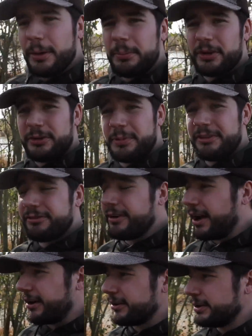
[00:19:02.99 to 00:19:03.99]
But to be
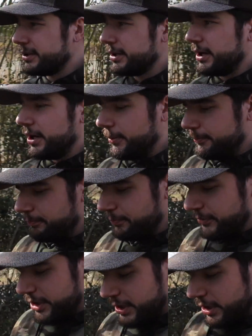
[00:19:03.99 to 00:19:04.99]
fair,
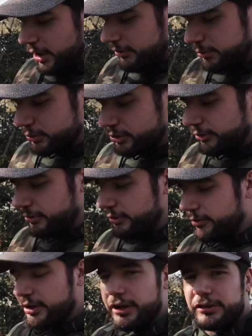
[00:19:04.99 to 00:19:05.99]
I've watched a
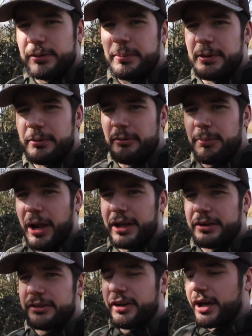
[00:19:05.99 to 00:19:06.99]
few videos where people have blanked,